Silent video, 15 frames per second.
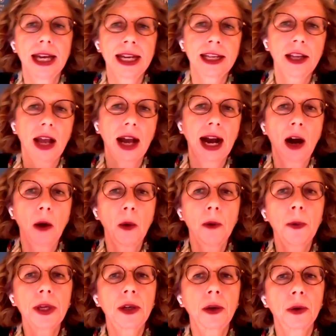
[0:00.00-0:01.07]
And how
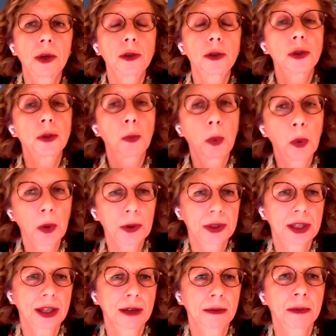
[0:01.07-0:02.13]
are we going to
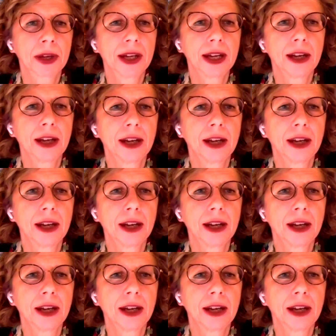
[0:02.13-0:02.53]
support them?